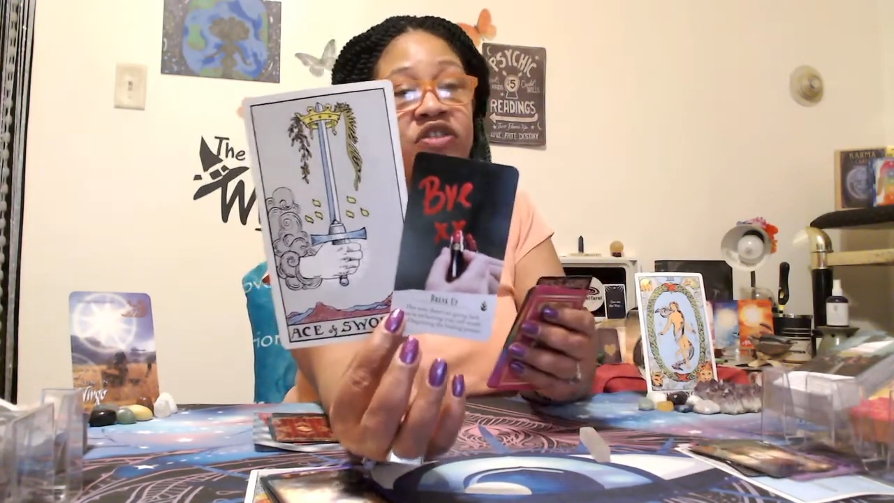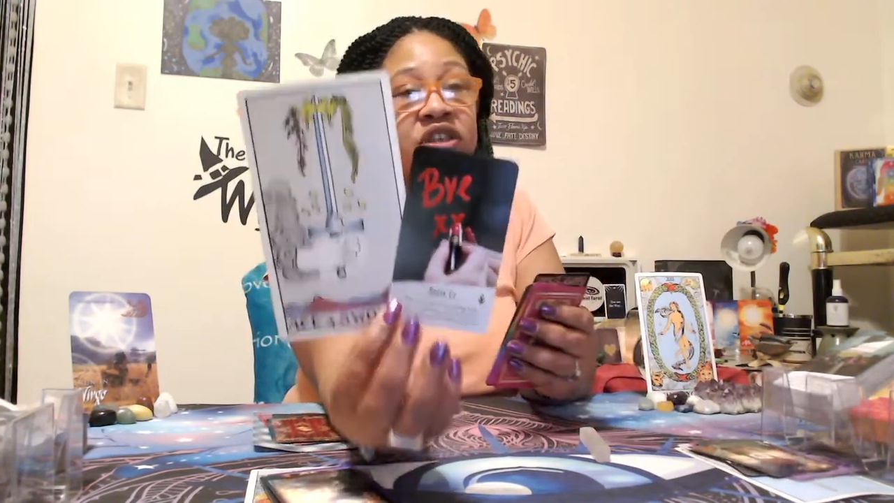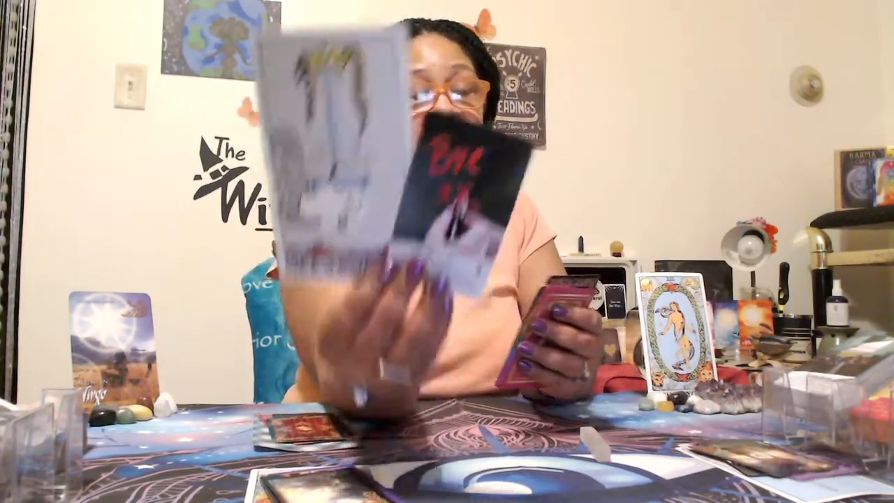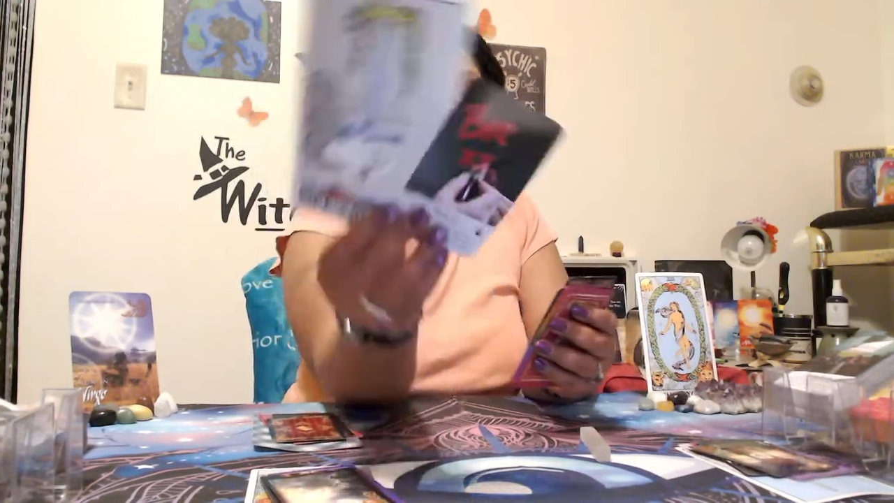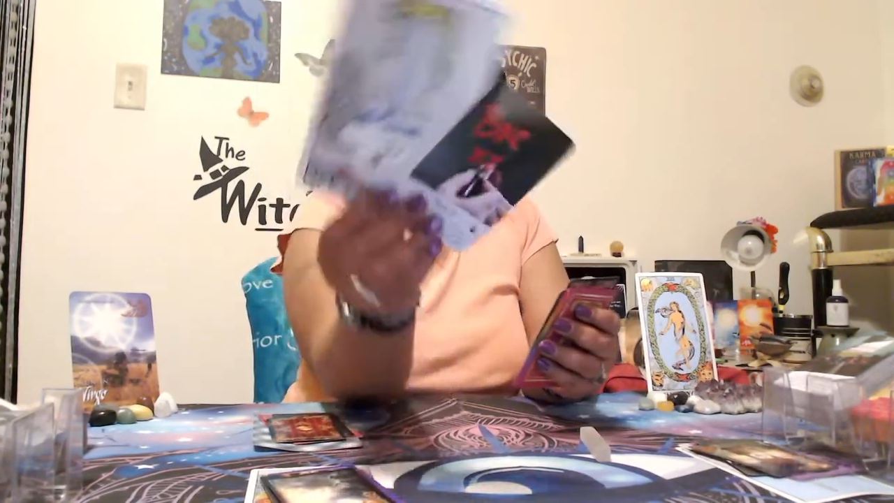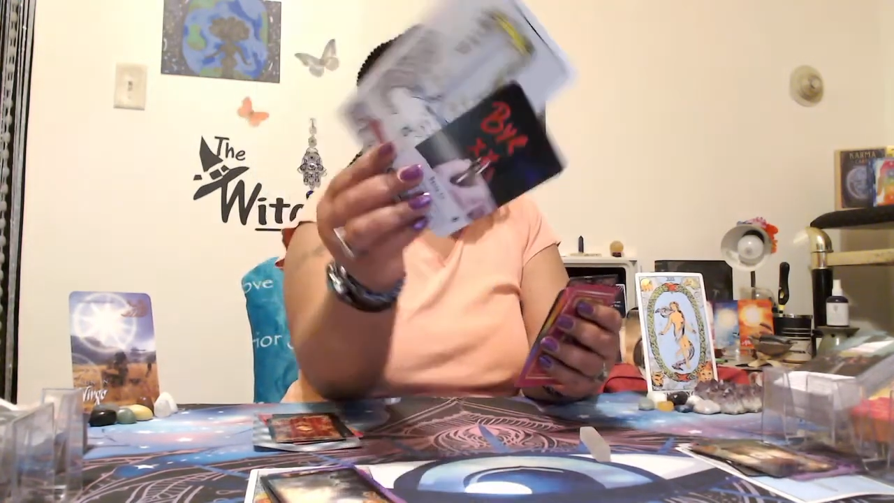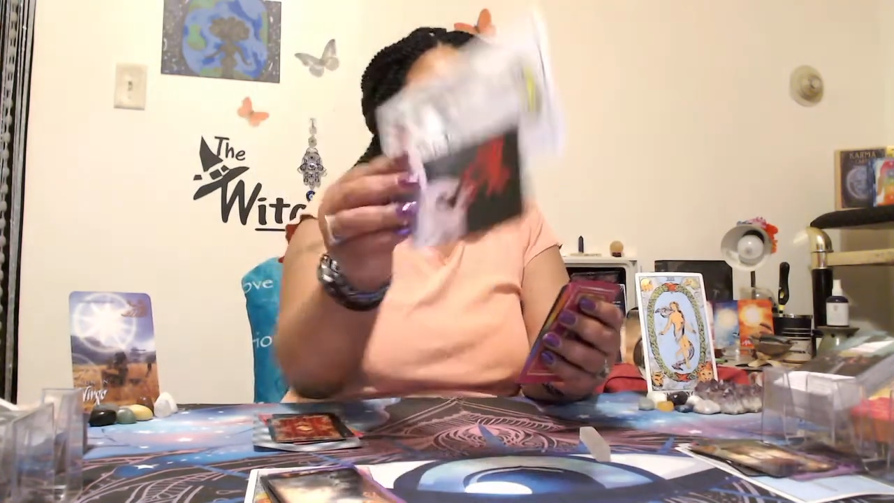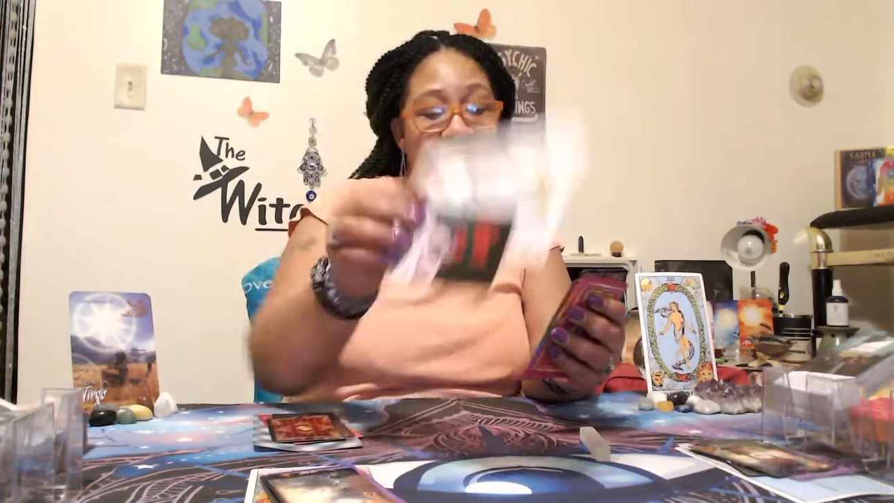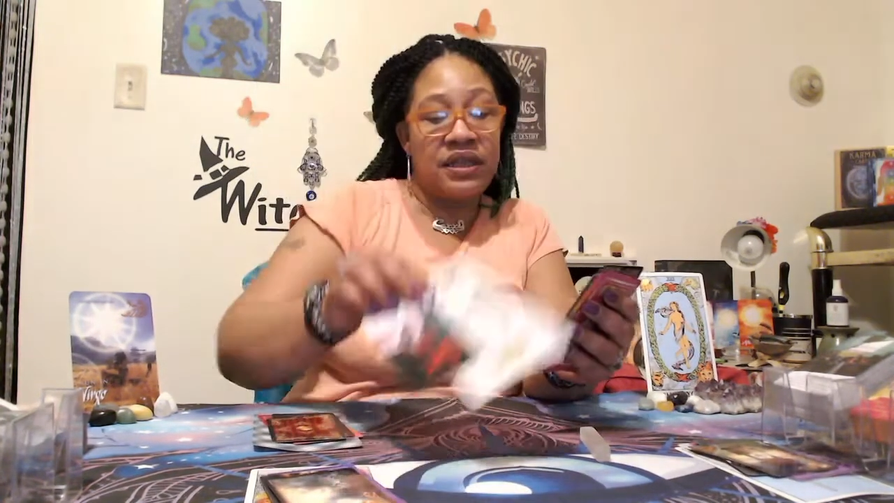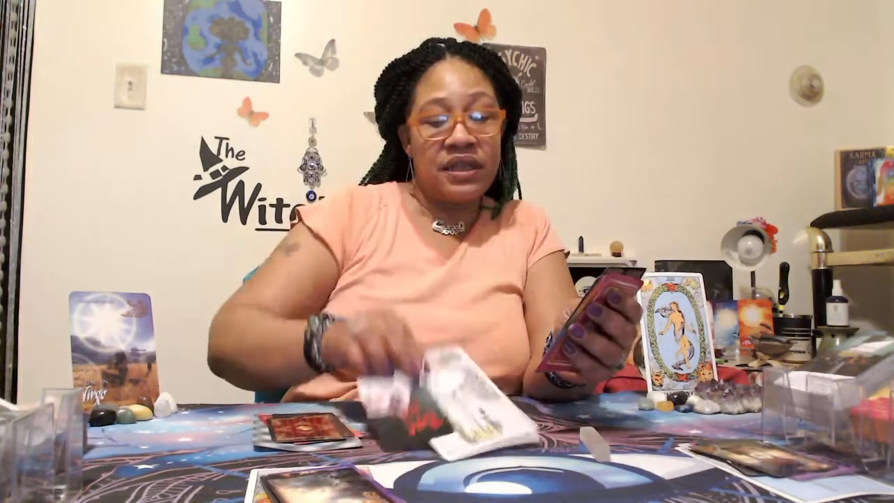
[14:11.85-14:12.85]
is to
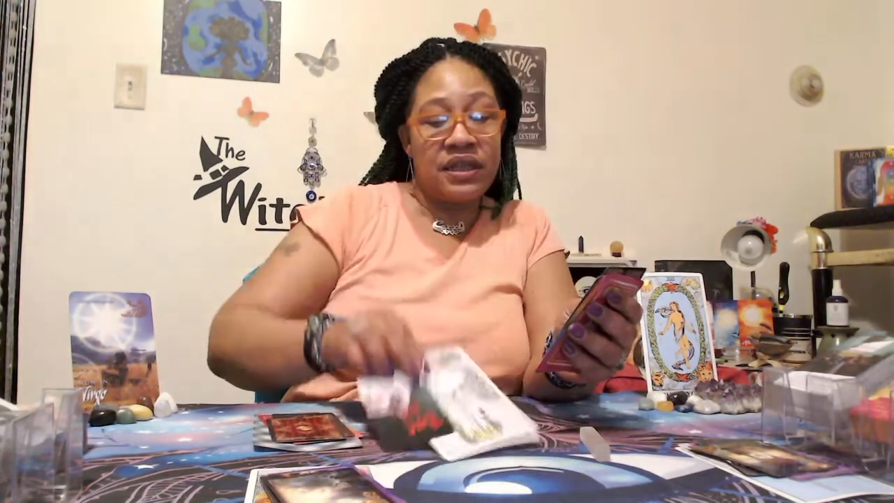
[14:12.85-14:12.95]
end it.